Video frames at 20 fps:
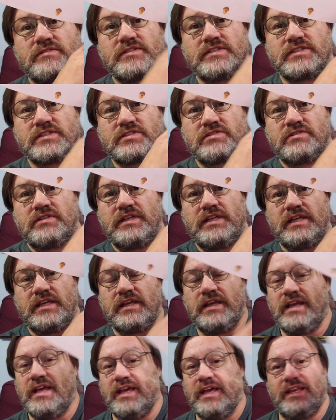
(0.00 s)
of this tree,
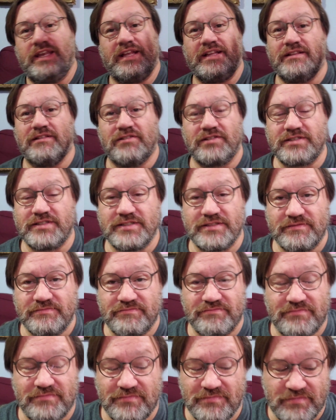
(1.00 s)
and that looks
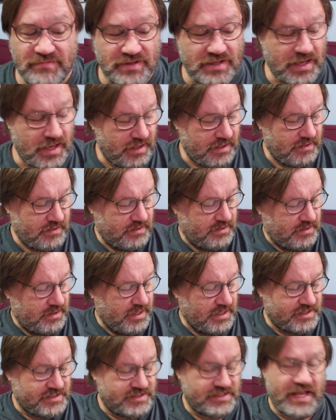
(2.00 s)

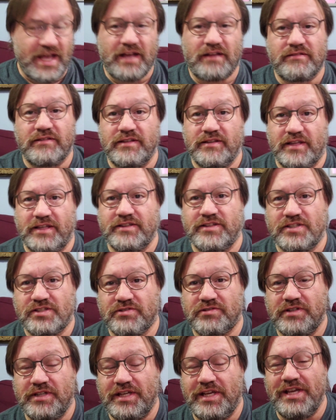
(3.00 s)
exactly like the
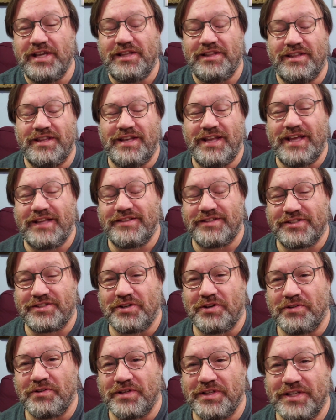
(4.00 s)
tree that had the
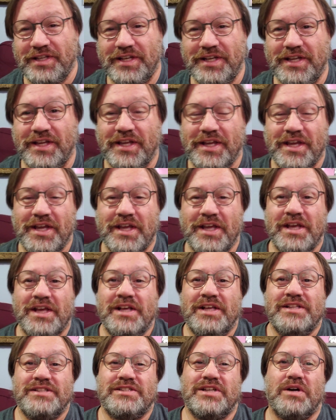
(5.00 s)
token in
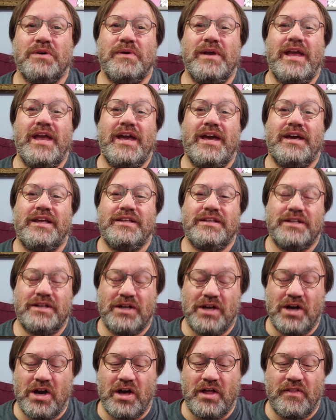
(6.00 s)
it. So we had
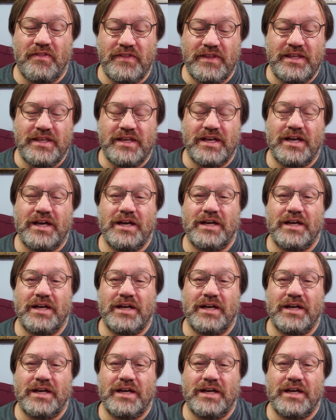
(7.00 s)
all the